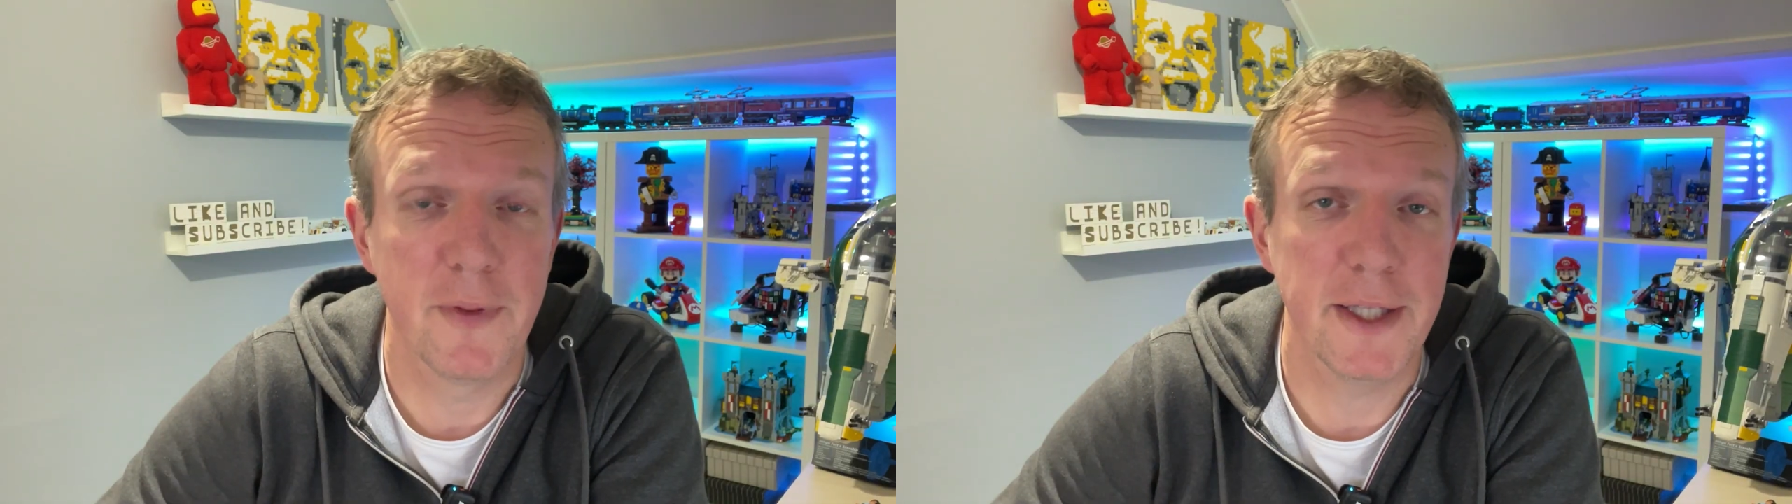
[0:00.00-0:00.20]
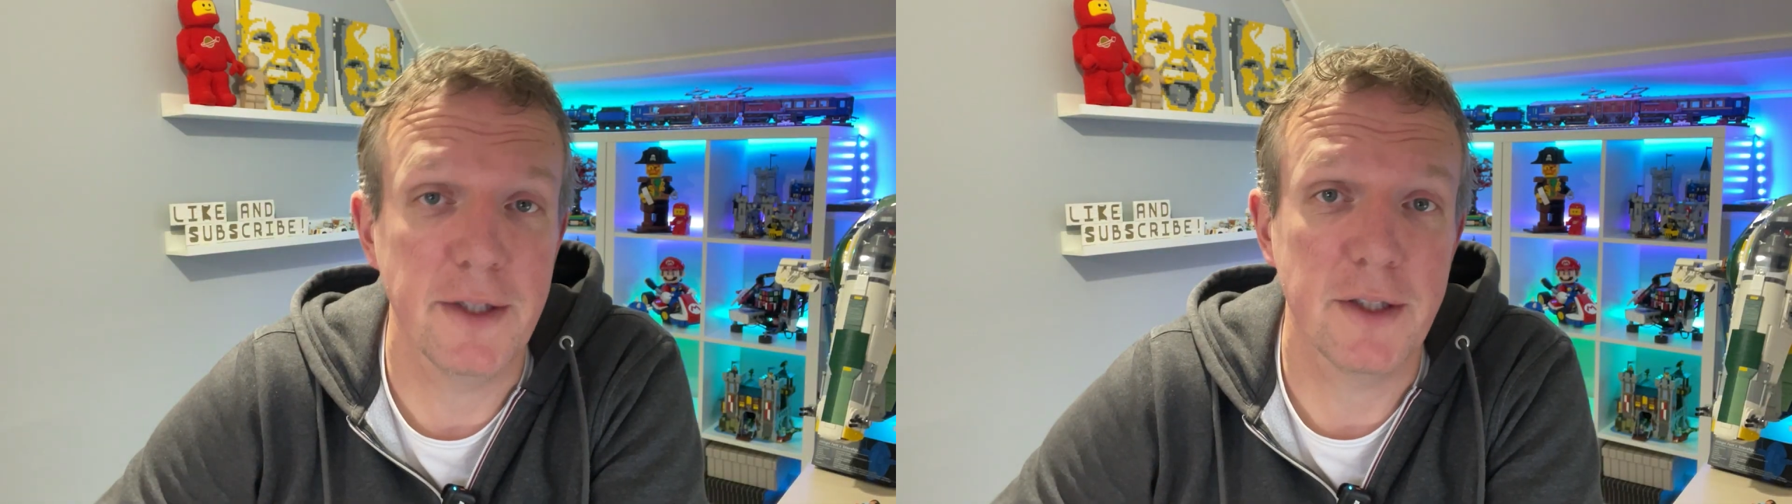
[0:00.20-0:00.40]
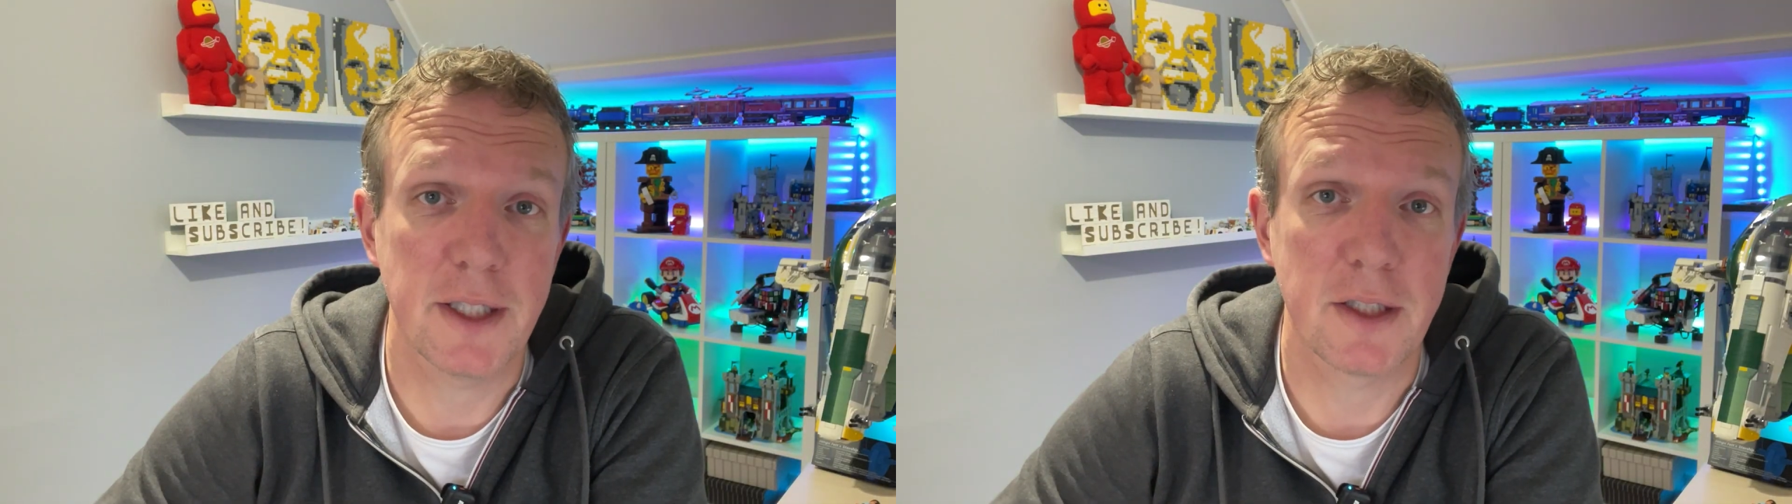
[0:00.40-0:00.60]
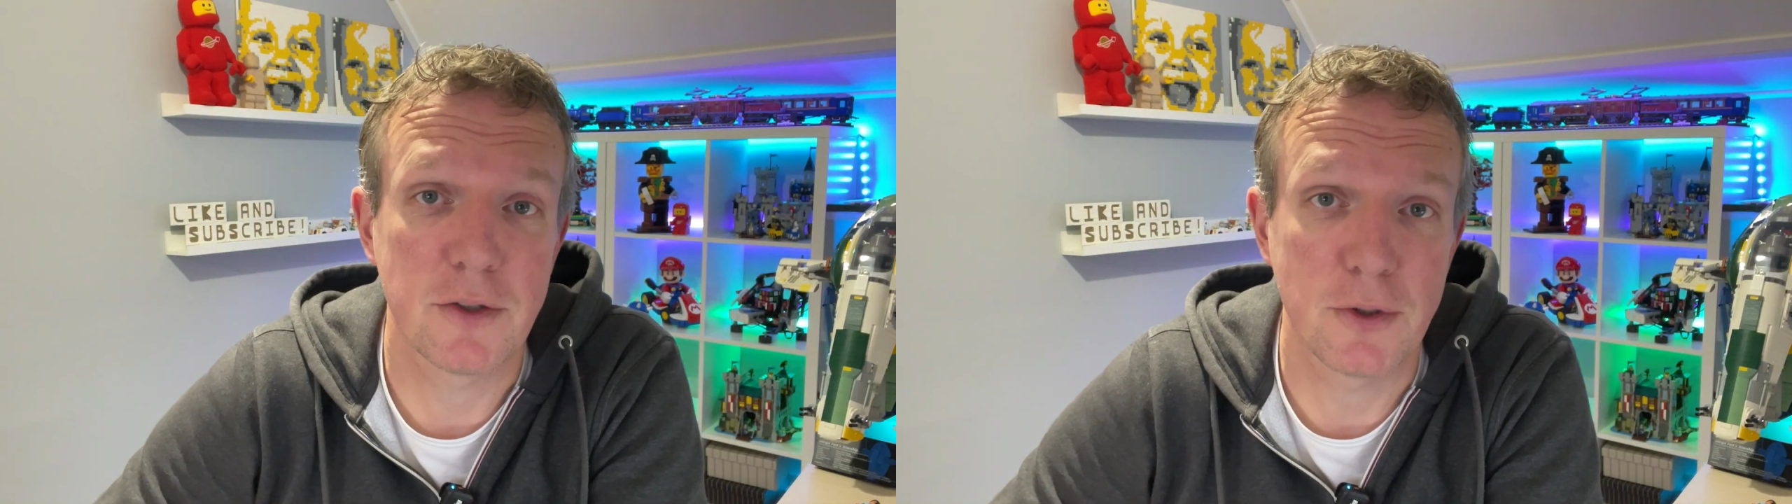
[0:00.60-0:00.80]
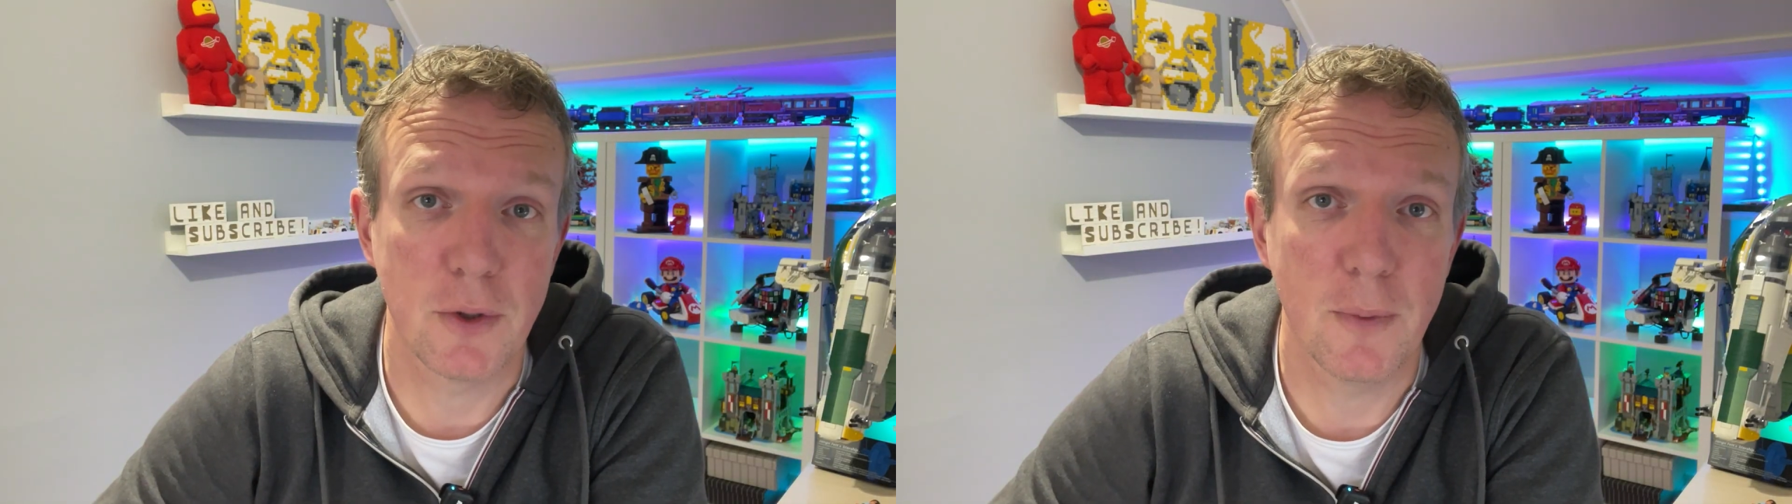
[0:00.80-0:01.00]
that you can
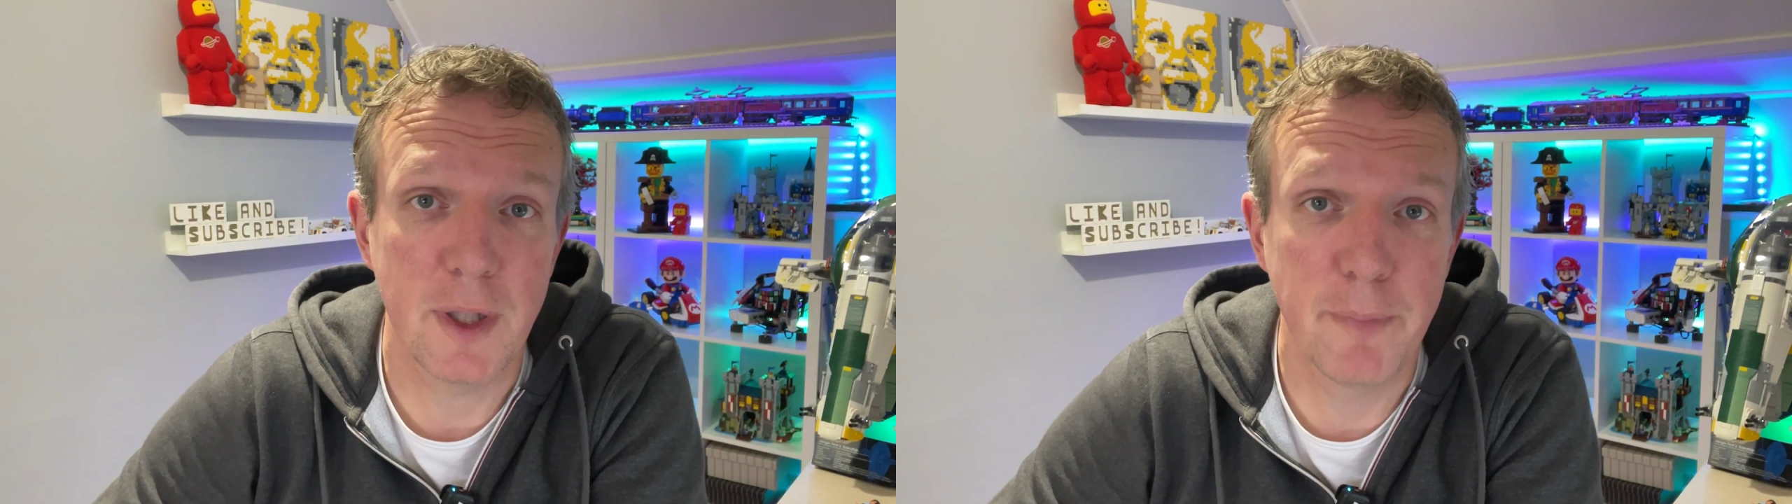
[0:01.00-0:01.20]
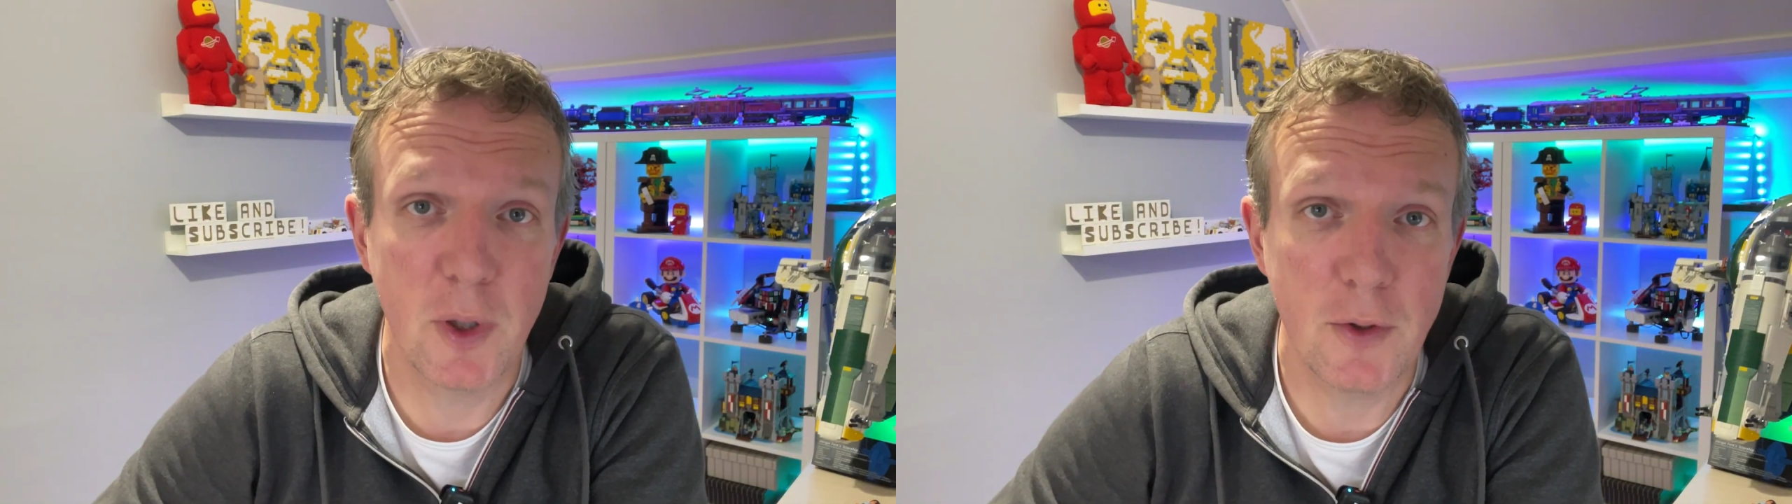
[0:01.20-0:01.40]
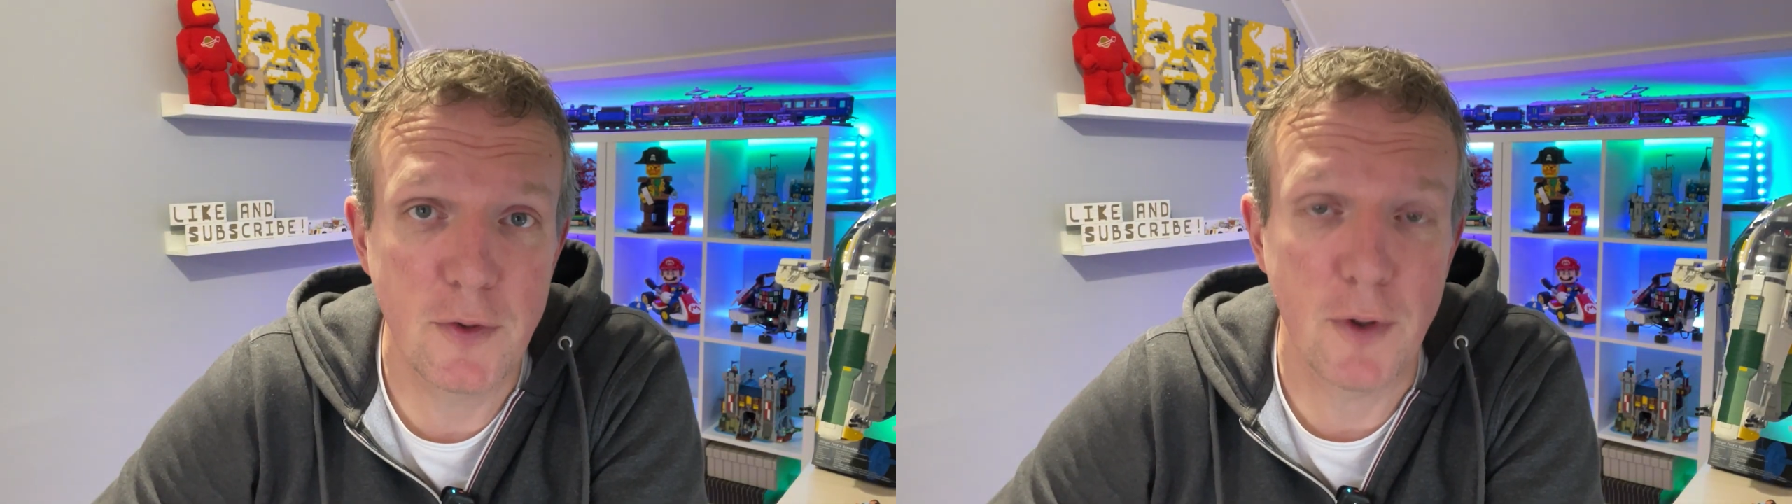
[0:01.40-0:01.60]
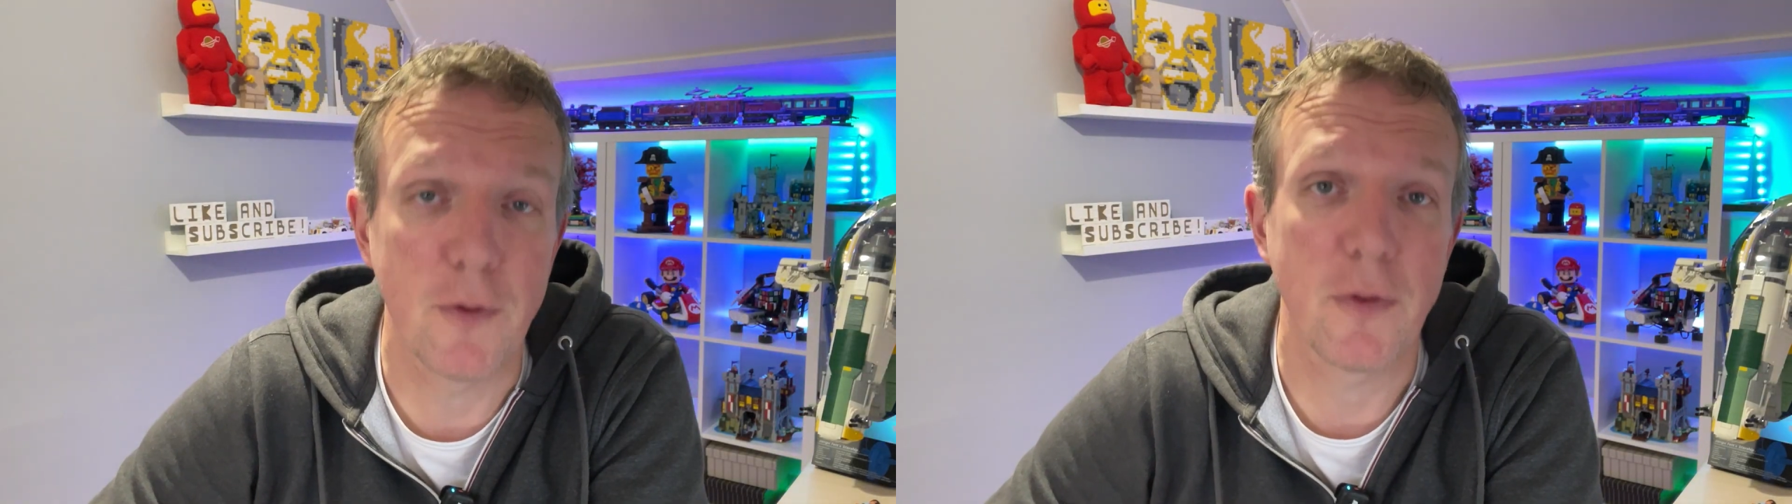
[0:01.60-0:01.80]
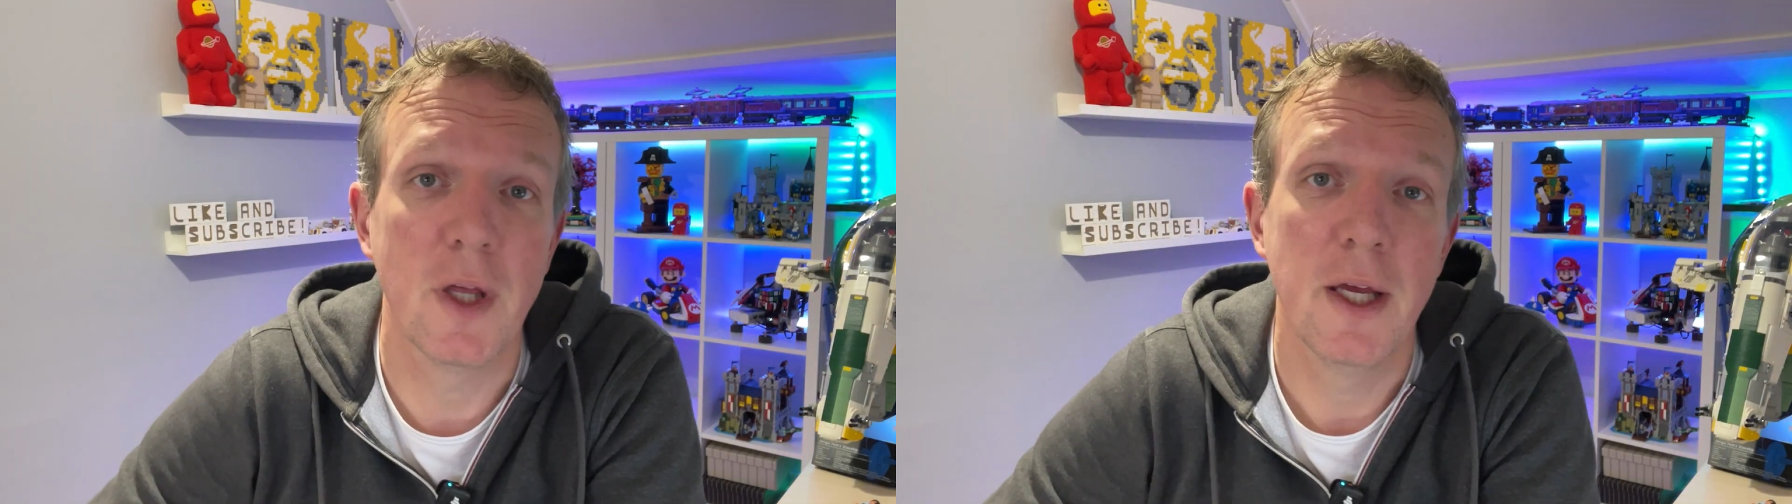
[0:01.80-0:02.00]
control with
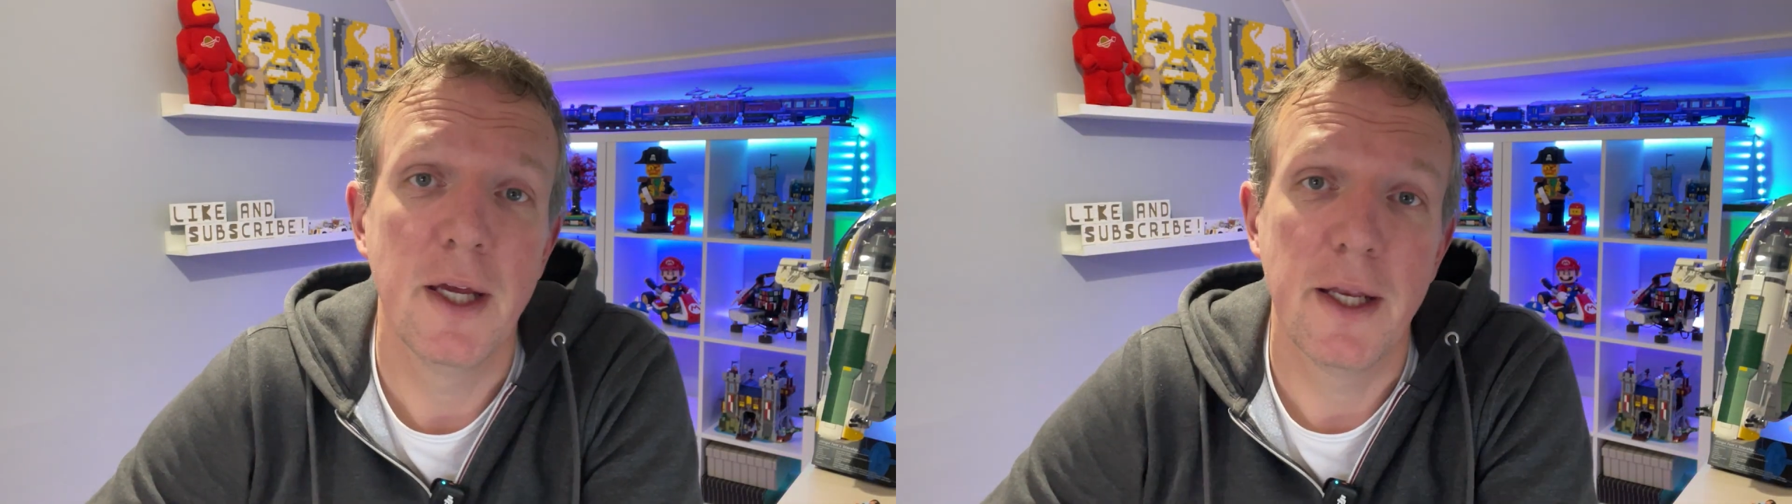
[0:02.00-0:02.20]
Bluetooth.